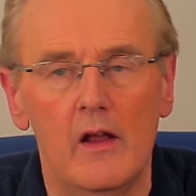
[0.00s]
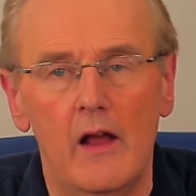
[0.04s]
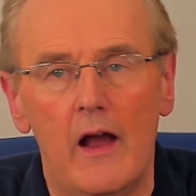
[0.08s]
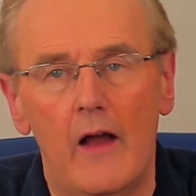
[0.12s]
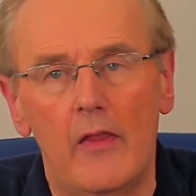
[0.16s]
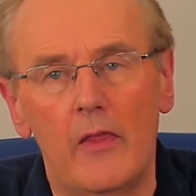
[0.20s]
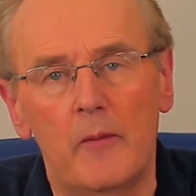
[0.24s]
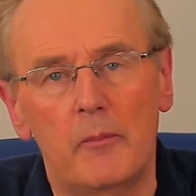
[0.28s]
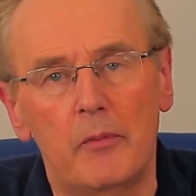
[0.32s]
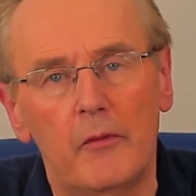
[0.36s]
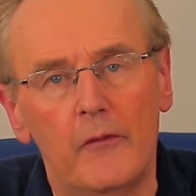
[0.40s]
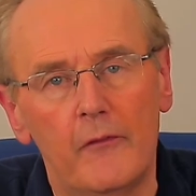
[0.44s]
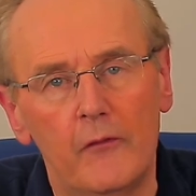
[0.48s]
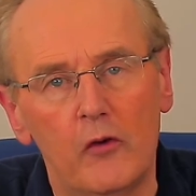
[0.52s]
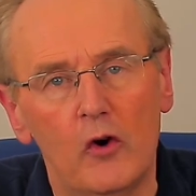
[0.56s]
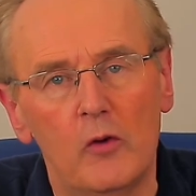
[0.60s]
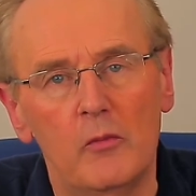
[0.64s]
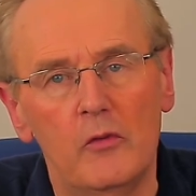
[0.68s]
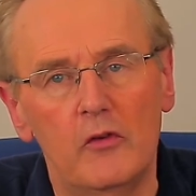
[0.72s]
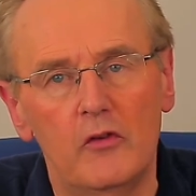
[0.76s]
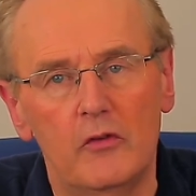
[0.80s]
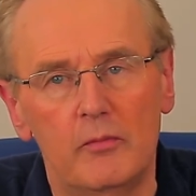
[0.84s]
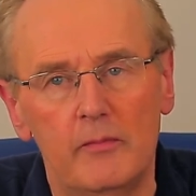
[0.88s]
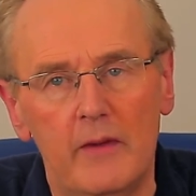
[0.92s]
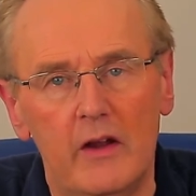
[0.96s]
and that
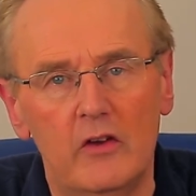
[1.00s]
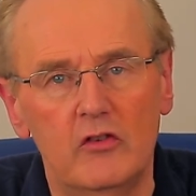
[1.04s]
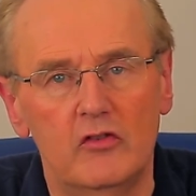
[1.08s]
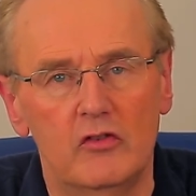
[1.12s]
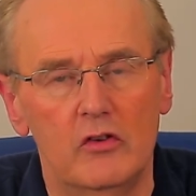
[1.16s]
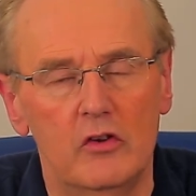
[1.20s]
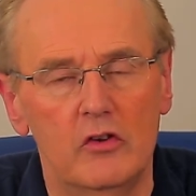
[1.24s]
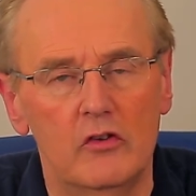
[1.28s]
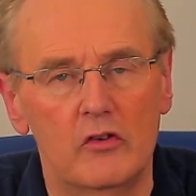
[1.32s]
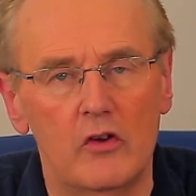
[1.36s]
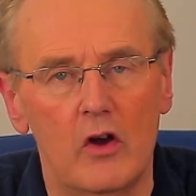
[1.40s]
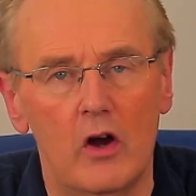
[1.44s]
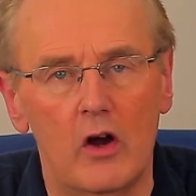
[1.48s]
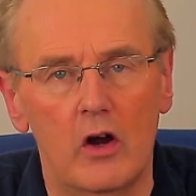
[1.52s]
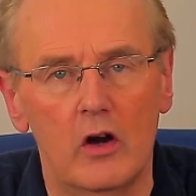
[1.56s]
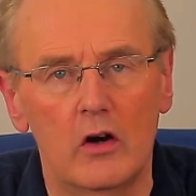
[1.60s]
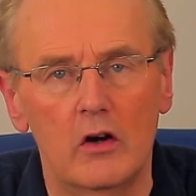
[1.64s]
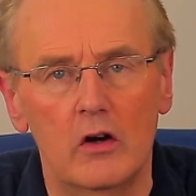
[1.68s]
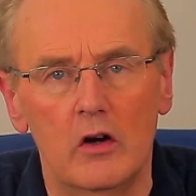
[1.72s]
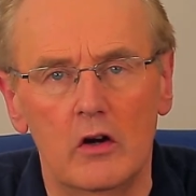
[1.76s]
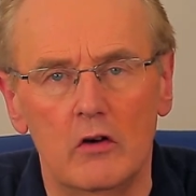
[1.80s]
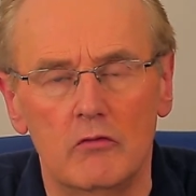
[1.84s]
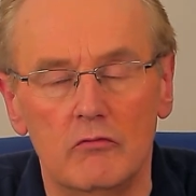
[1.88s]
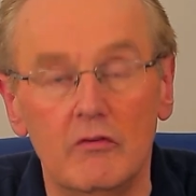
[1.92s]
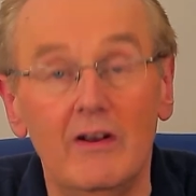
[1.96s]
performance measures
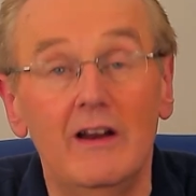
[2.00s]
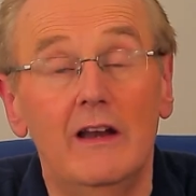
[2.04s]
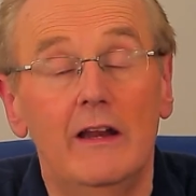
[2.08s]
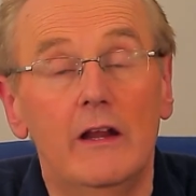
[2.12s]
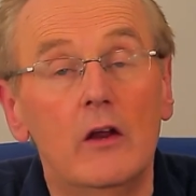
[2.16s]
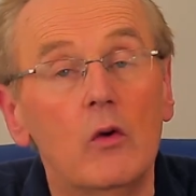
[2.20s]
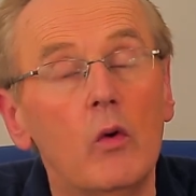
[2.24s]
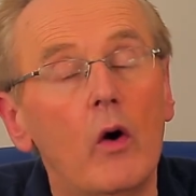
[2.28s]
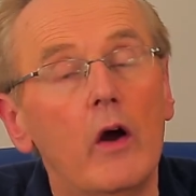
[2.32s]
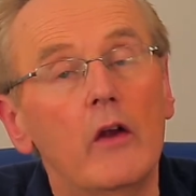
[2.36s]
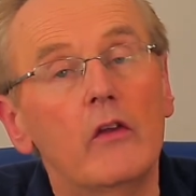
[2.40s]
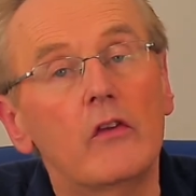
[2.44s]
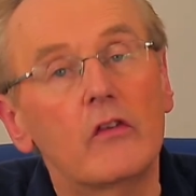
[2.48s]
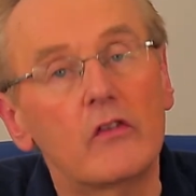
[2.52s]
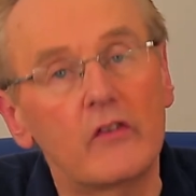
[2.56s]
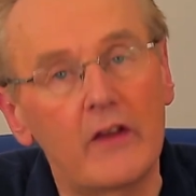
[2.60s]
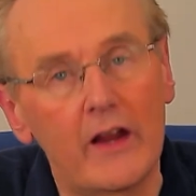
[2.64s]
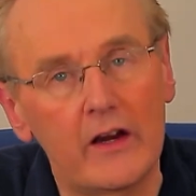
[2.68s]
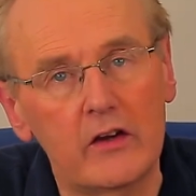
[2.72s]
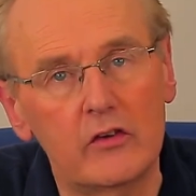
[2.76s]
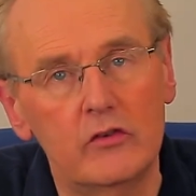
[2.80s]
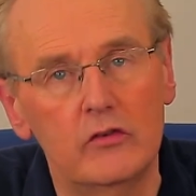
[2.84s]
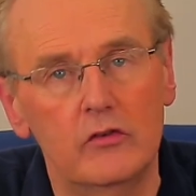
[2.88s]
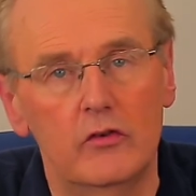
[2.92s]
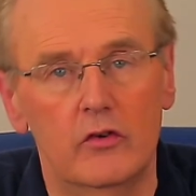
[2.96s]
are really quite
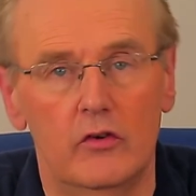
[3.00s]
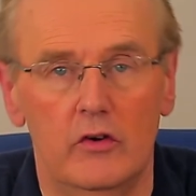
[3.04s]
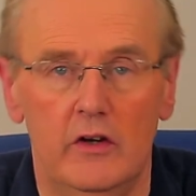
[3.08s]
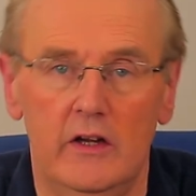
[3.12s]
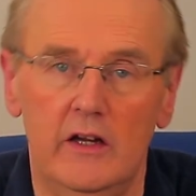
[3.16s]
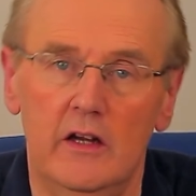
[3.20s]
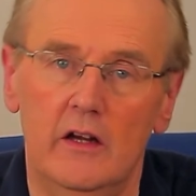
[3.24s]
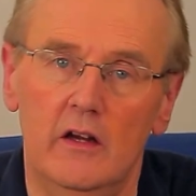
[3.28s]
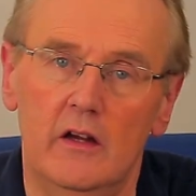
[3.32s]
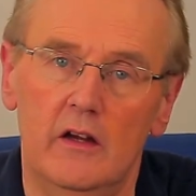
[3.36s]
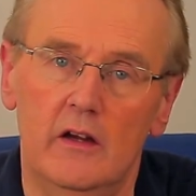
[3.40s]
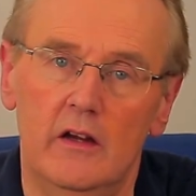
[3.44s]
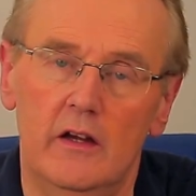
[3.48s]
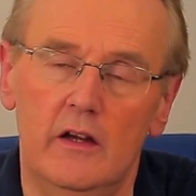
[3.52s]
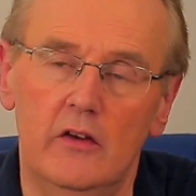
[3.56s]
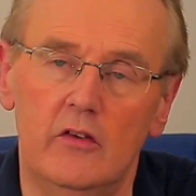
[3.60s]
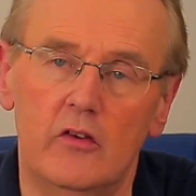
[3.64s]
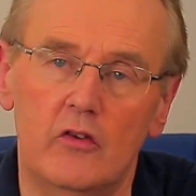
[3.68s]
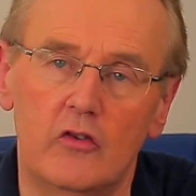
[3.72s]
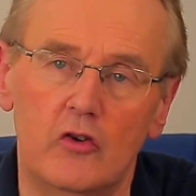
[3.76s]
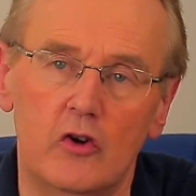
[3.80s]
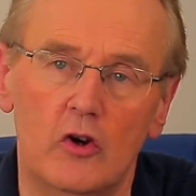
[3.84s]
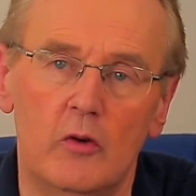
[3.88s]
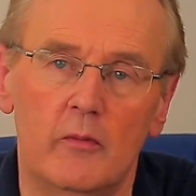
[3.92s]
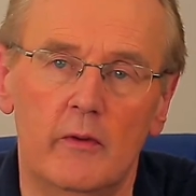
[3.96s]
secondary in
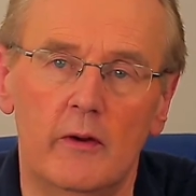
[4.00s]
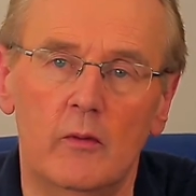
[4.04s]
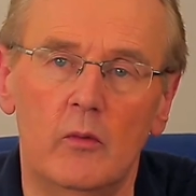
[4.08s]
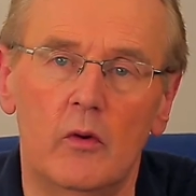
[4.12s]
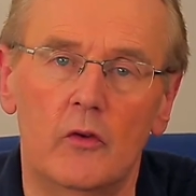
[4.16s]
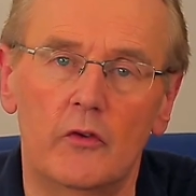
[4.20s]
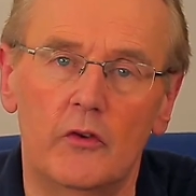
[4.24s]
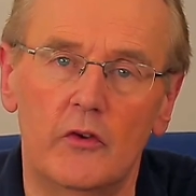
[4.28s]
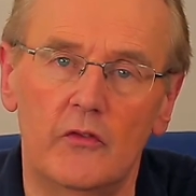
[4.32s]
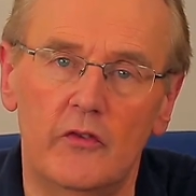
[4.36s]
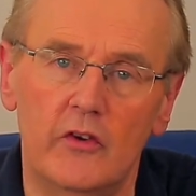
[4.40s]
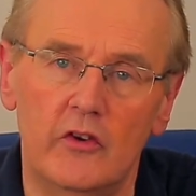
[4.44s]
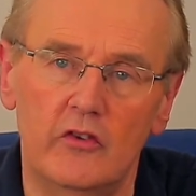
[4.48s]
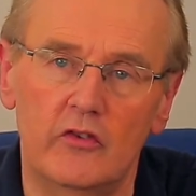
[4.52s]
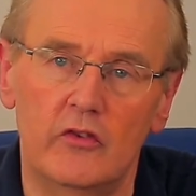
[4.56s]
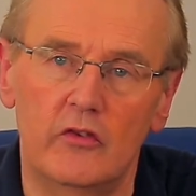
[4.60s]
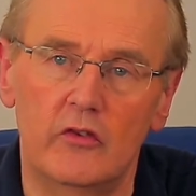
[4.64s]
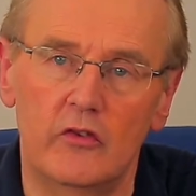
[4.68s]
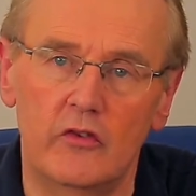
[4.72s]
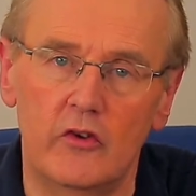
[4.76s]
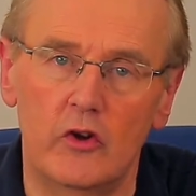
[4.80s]
determining what divisions